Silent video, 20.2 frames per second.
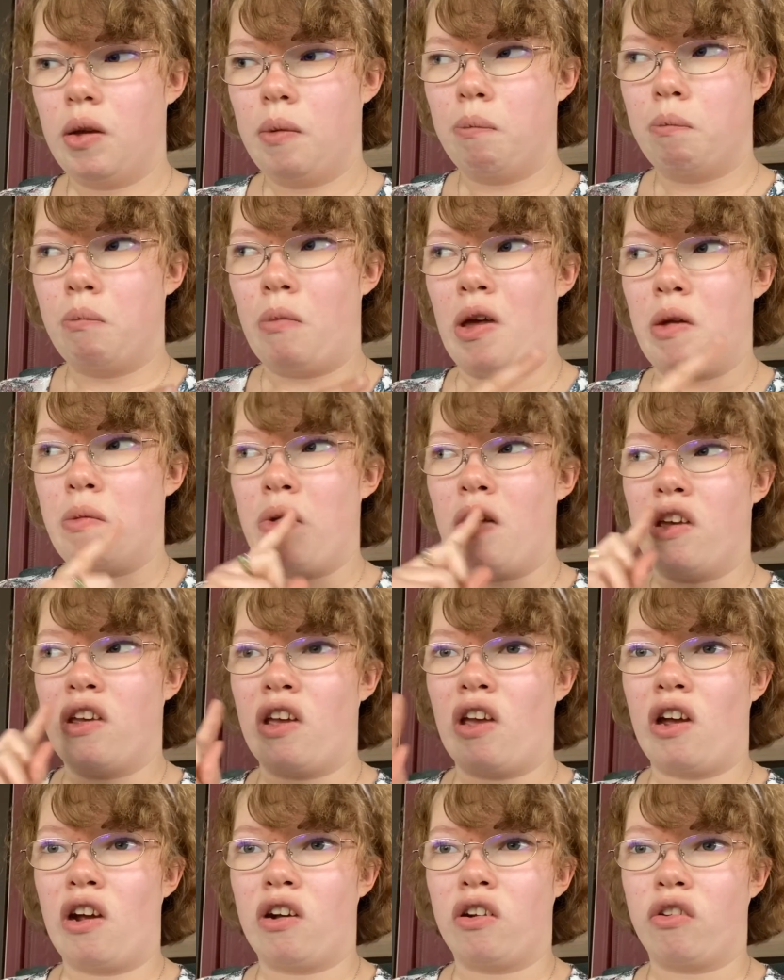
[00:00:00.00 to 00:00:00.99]
my main
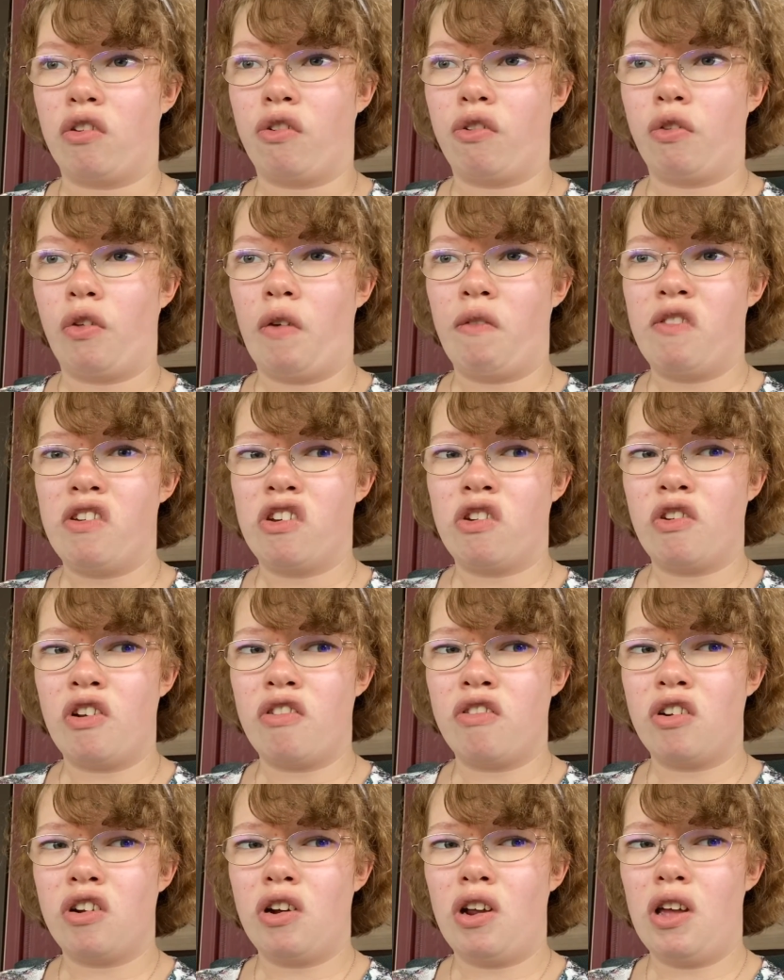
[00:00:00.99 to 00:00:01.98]
character's love
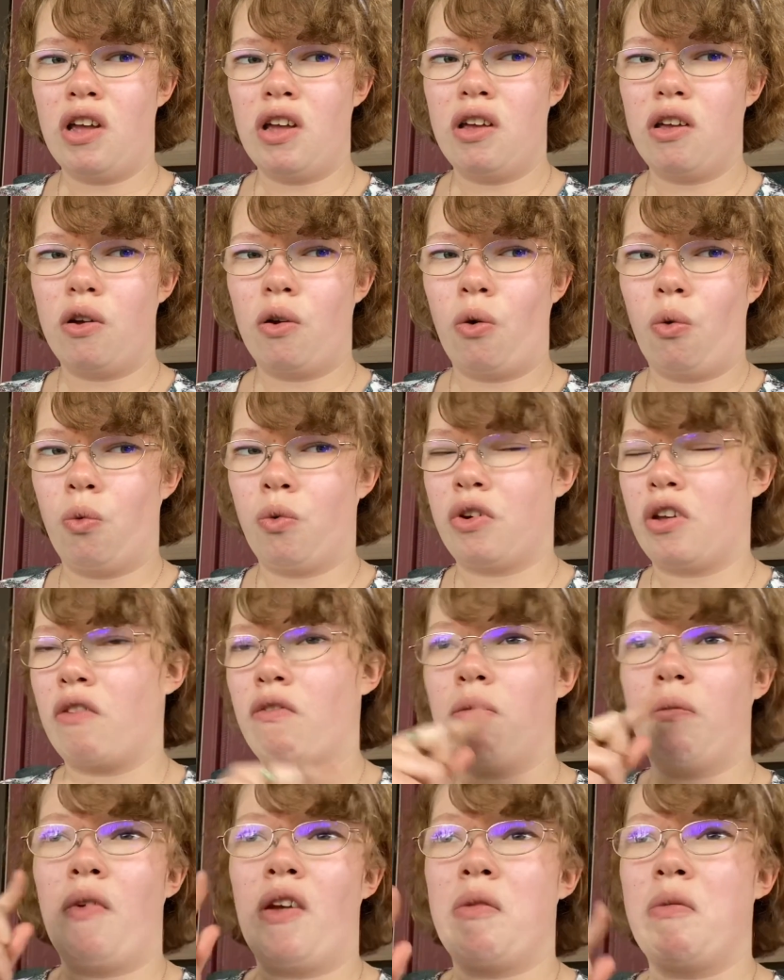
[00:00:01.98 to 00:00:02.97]
interest or not, or
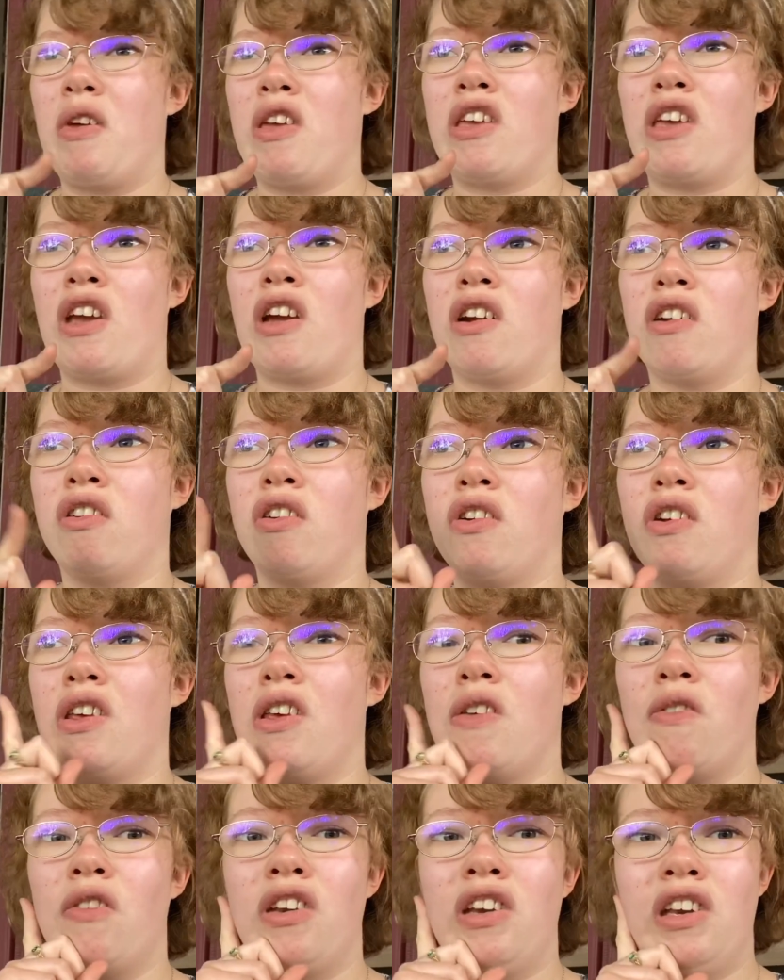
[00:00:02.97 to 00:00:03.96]
if my main character
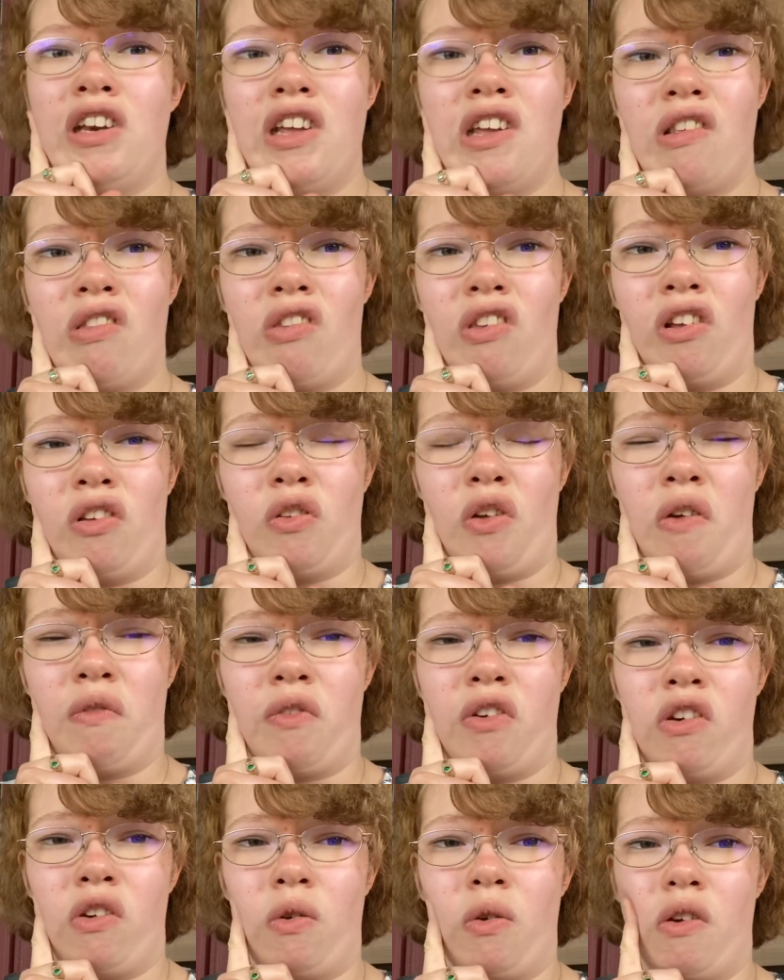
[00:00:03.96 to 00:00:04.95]
even needs a love
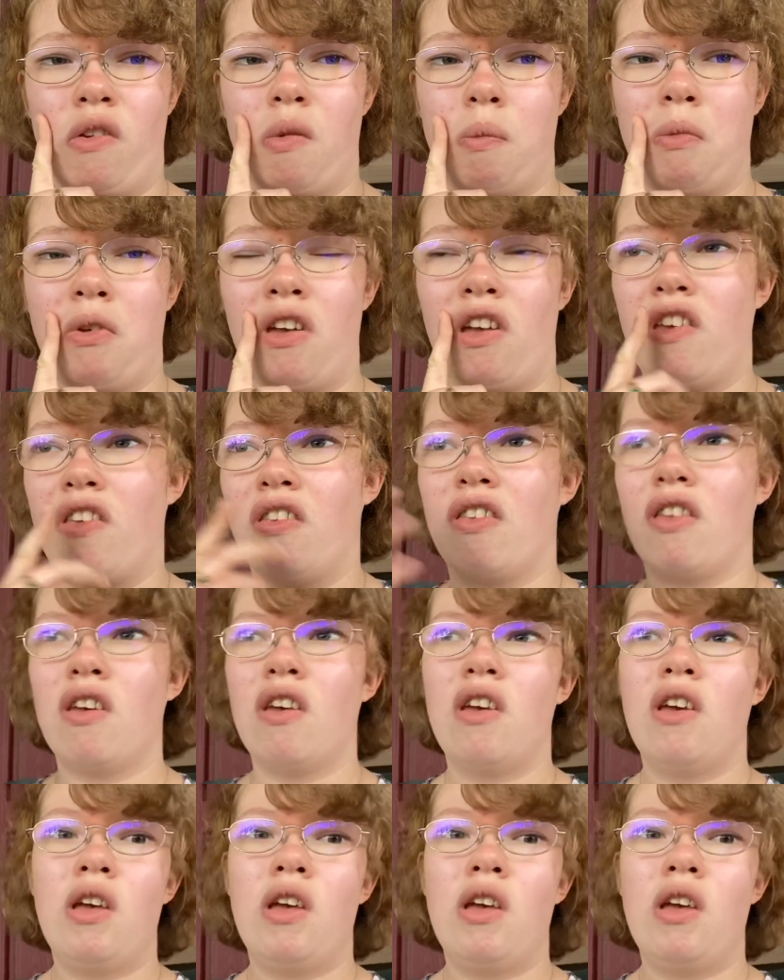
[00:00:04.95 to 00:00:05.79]
interest, because